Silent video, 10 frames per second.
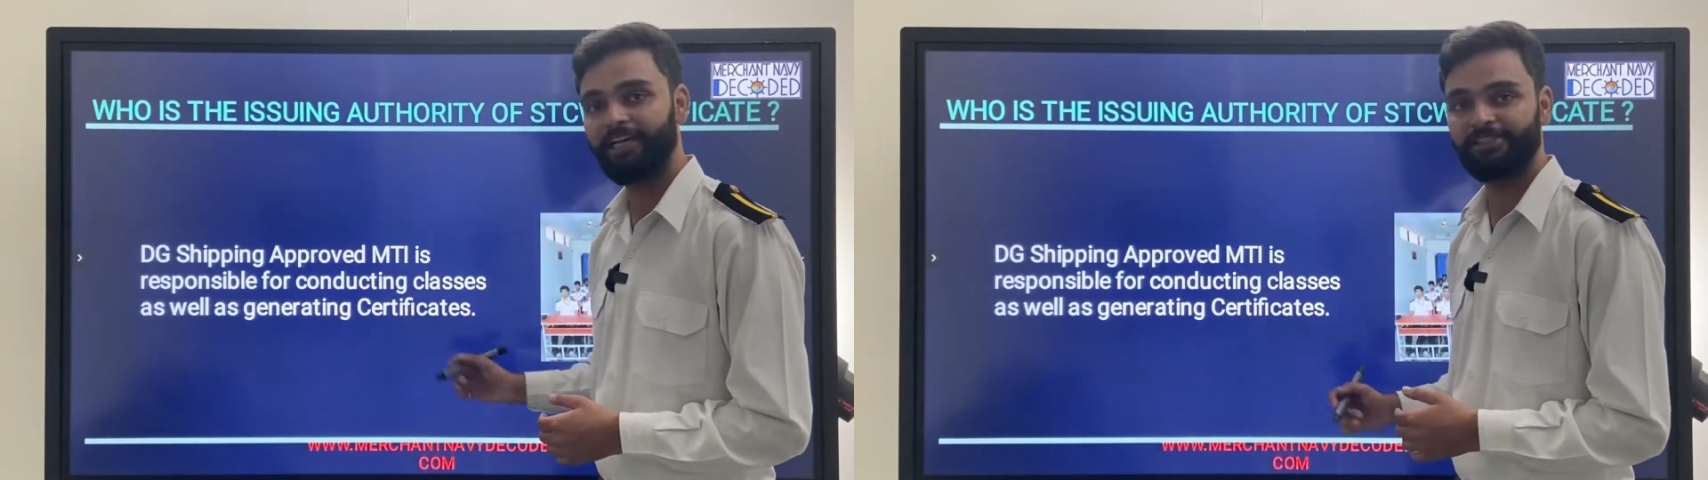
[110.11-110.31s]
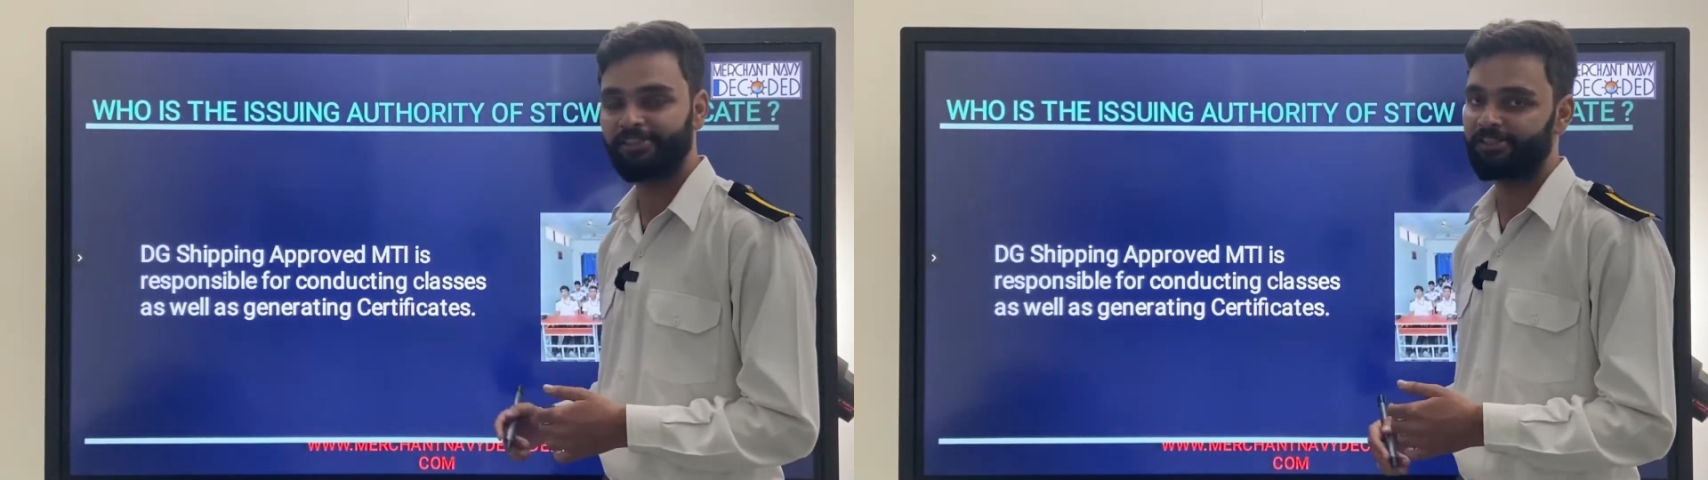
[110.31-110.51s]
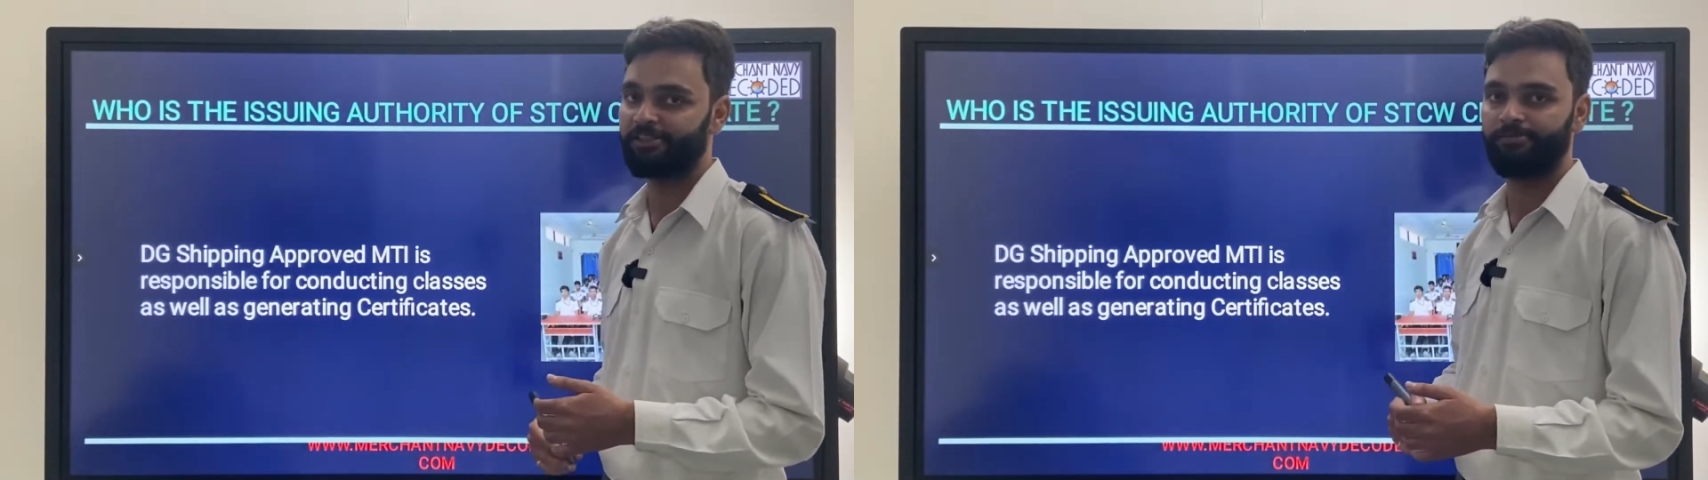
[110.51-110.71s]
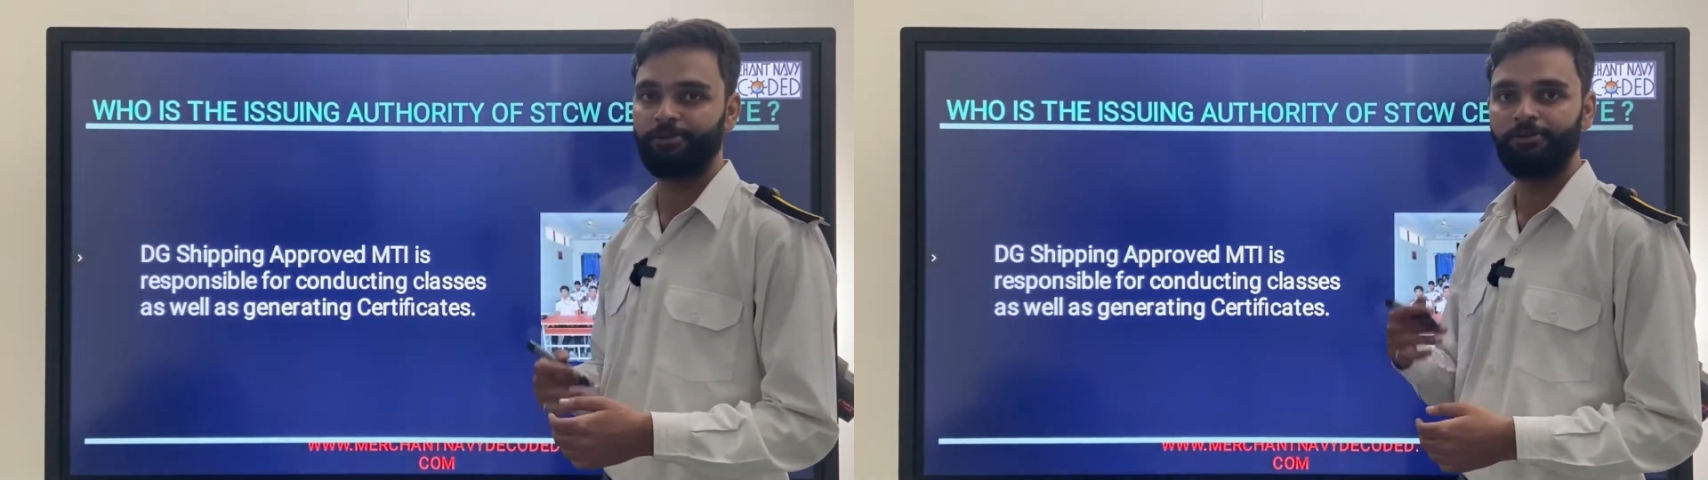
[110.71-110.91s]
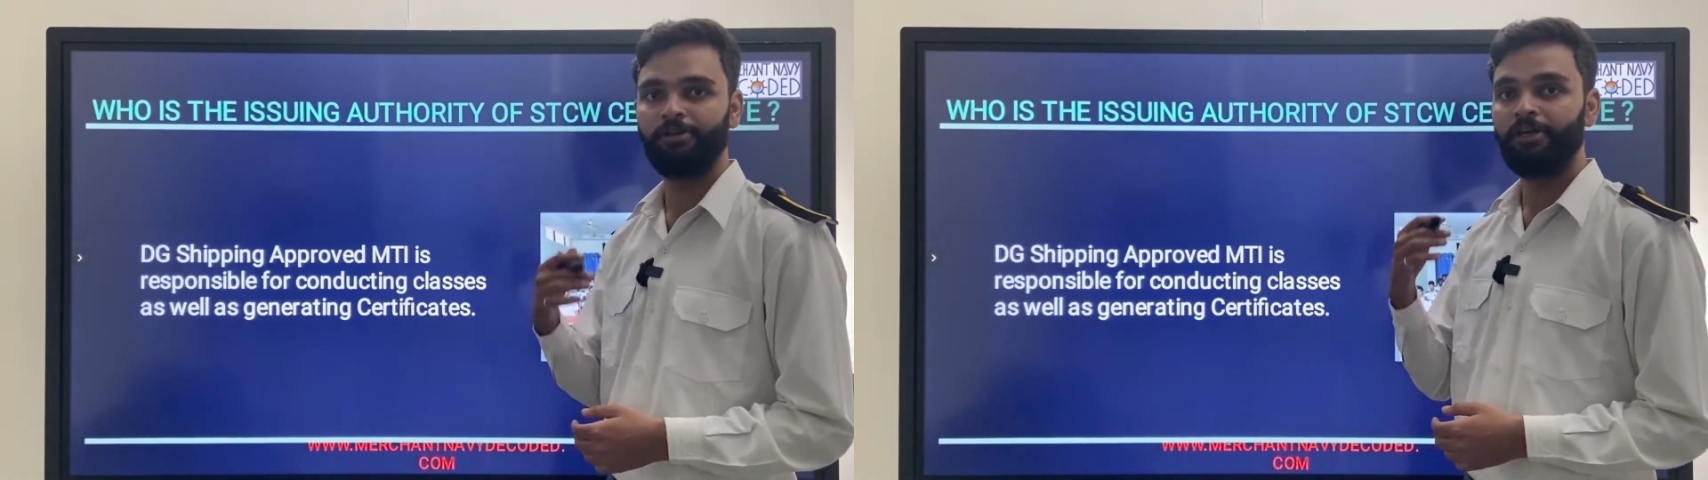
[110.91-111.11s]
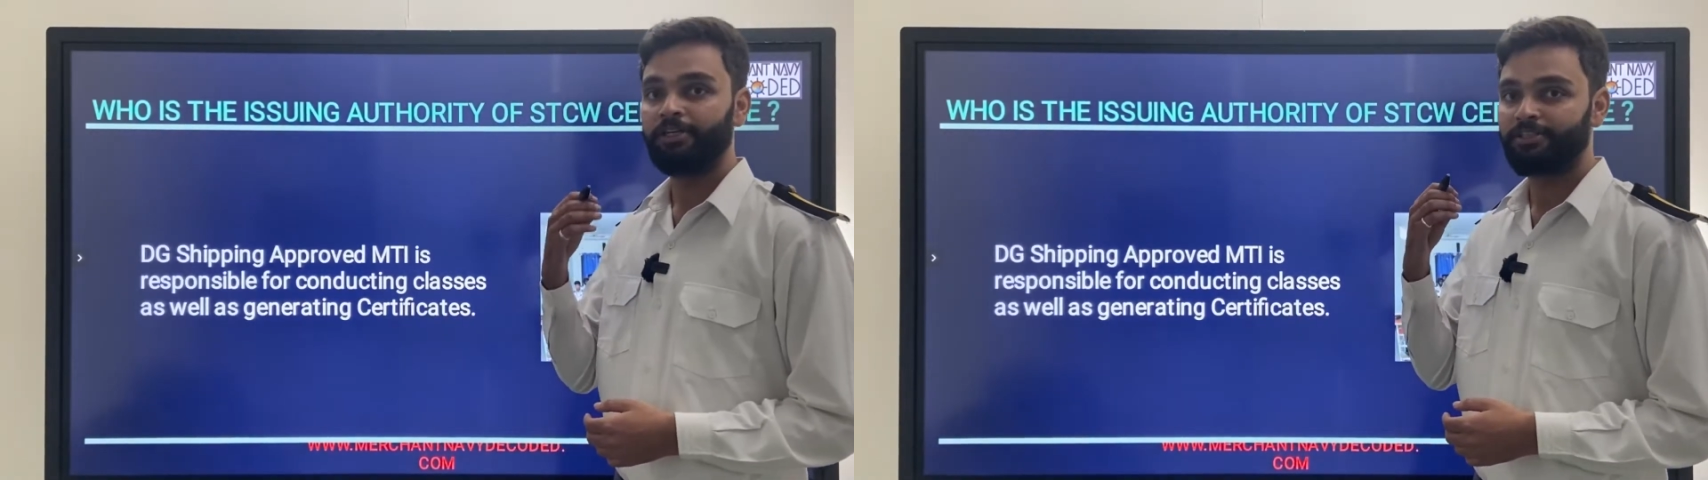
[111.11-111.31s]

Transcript: STCW